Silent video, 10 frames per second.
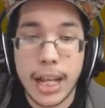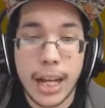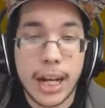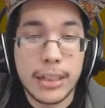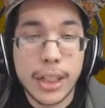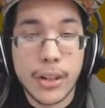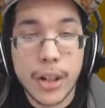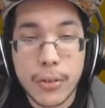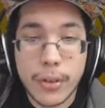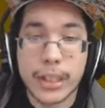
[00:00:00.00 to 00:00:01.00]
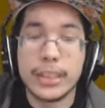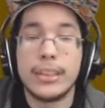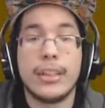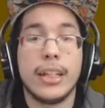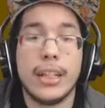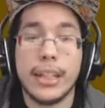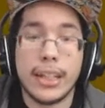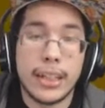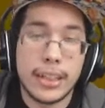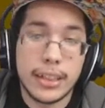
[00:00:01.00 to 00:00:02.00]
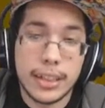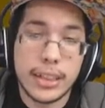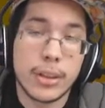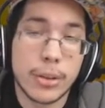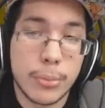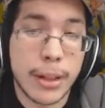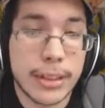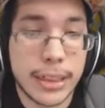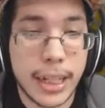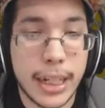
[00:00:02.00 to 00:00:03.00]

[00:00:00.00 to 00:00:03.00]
Another earthquake in the northern mountain.